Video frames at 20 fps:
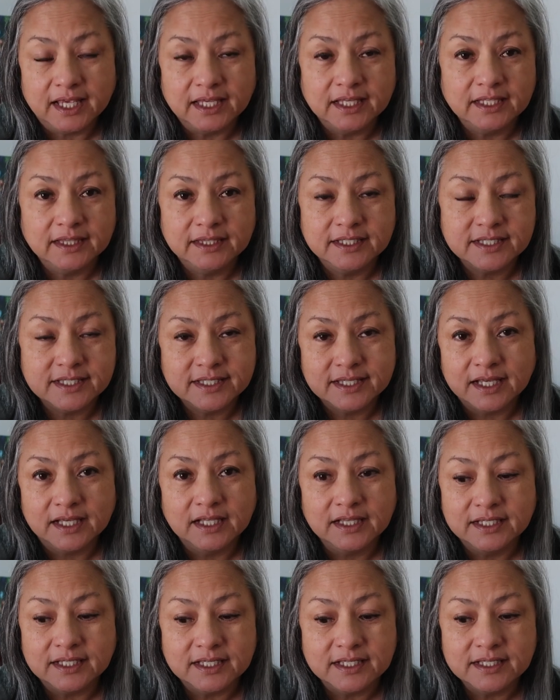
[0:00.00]
and the
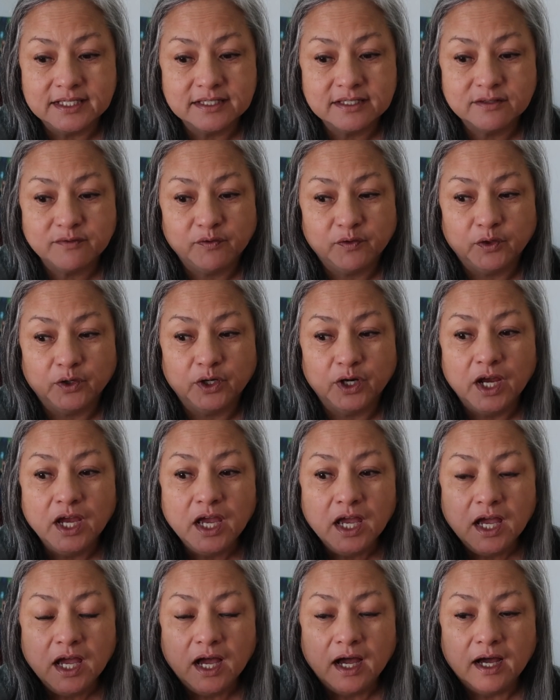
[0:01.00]
sale is for
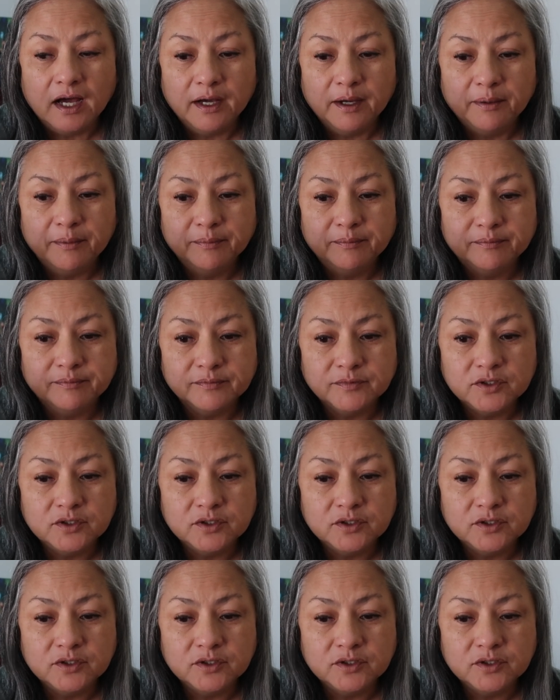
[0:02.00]
um,